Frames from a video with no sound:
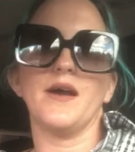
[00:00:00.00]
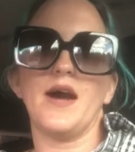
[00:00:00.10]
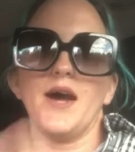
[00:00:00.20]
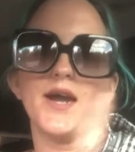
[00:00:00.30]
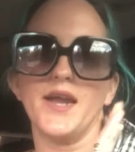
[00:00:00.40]

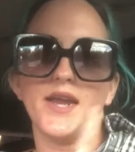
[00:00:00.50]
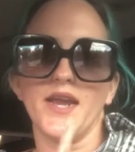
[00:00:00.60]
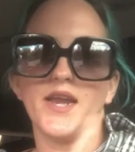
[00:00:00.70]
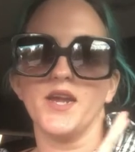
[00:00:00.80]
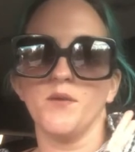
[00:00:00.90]
I
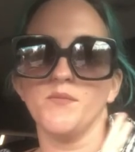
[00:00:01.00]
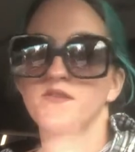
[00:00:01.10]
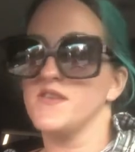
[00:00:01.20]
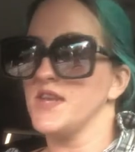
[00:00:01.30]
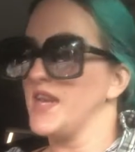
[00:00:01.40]
am
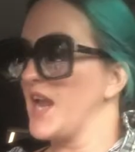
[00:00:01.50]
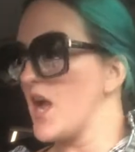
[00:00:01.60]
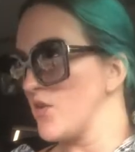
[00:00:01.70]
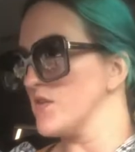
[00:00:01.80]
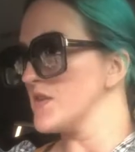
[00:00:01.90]
sitting
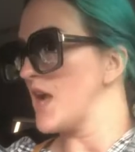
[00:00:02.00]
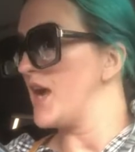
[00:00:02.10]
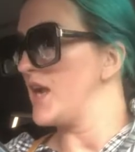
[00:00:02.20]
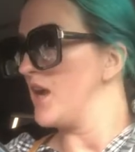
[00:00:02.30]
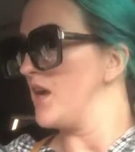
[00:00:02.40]

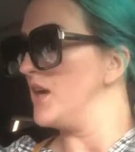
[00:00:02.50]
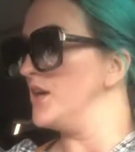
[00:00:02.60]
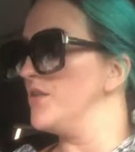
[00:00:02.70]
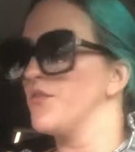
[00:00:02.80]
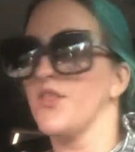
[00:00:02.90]
outside
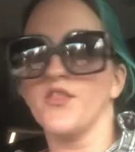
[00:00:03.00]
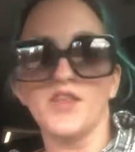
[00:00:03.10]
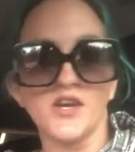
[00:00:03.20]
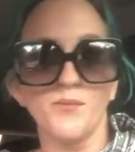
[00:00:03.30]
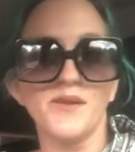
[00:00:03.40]
of the
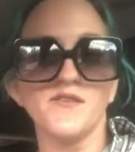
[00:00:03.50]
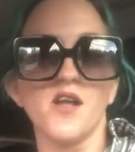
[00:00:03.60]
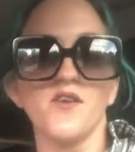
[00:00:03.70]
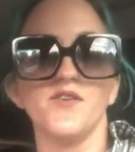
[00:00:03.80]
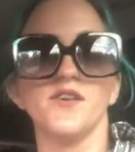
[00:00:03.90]
therapist
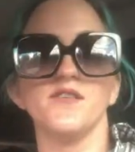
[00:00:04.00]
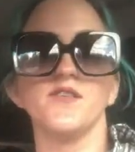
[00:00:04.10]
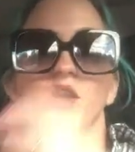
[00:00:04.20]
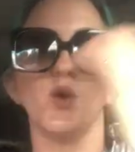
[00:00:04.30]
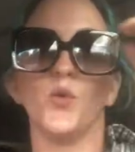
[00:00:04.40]

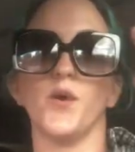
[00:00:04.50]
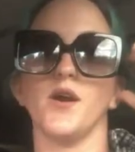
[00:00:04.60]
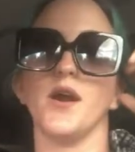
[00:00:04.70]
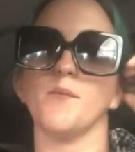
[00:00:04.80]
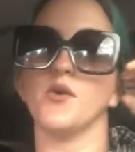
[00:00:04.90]
office
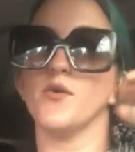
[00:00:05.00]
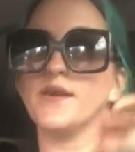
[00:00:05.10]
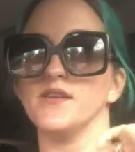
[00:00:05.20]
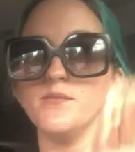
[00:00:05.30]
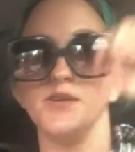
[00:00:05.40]
where I'm
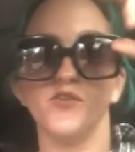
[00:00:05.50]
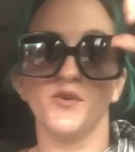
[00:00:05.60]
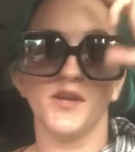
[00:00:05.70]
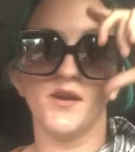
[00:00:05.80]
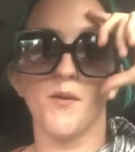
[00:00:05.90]
going to be
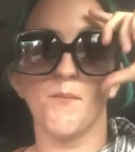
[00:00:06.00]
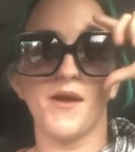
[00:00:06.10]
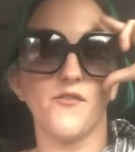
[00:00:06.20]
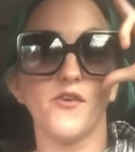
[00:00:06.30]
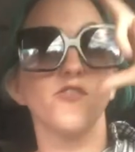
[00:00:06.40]
doing my
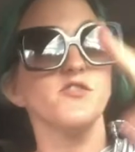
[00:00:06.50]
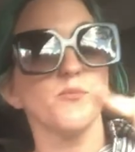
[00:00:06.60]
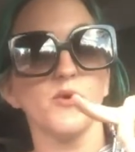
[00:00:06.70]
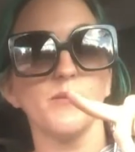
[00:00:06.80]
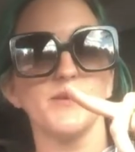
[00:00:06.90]
first
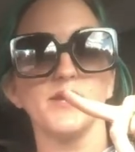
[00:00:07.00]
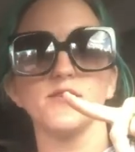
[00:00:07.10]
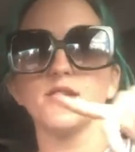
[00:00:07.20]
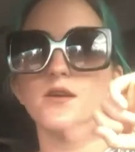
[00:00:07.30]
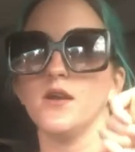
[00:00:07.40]

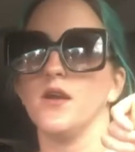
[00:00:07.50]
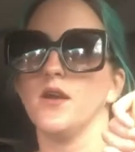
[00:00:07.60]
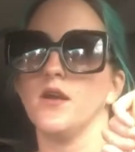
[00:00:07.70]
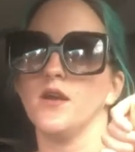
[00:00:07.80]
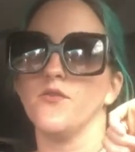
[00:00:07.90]
appointment
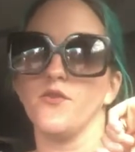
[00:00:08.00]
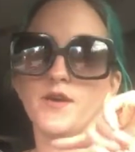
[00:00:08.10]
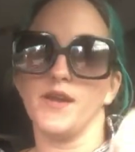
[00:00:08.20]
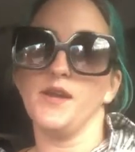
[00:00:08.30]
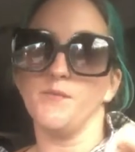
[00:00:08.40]
for
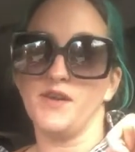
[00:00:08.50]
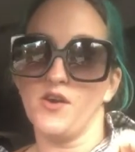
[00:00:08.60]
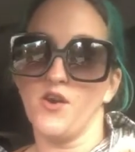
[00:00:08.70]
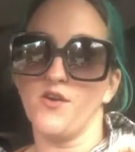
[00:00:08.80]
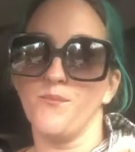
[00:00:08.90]

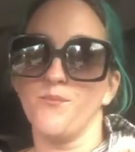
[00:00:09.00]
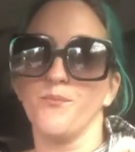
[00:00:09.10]
EMDR.